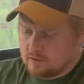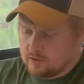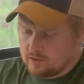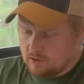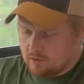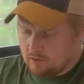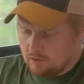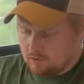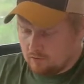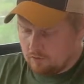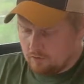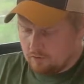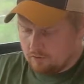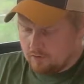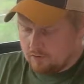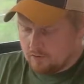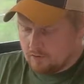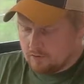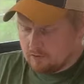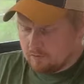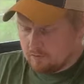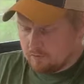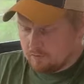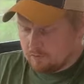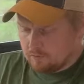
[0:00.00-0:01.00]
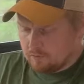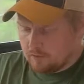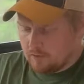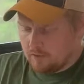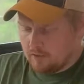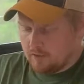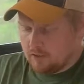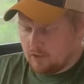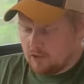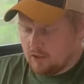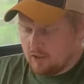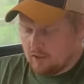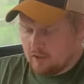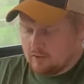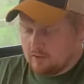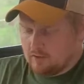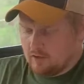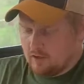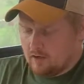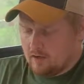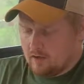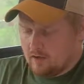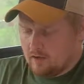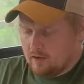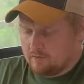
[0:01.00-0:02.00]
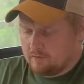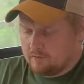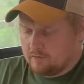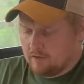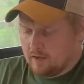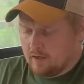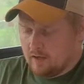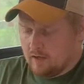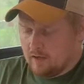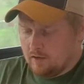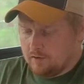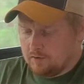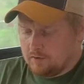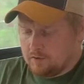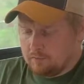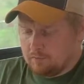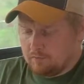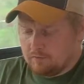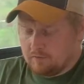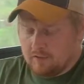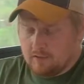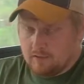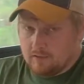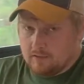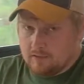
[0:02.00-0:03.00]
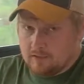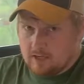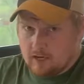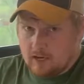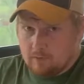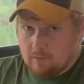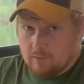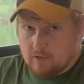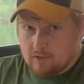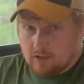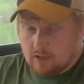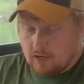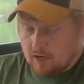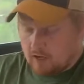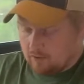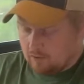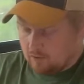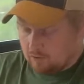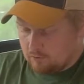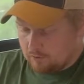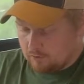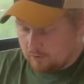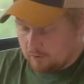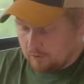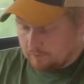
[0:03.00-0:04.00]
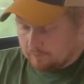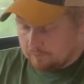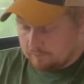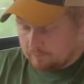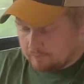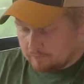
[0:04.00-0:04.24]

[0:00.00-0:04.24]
So this one really checks off the preventing damage category.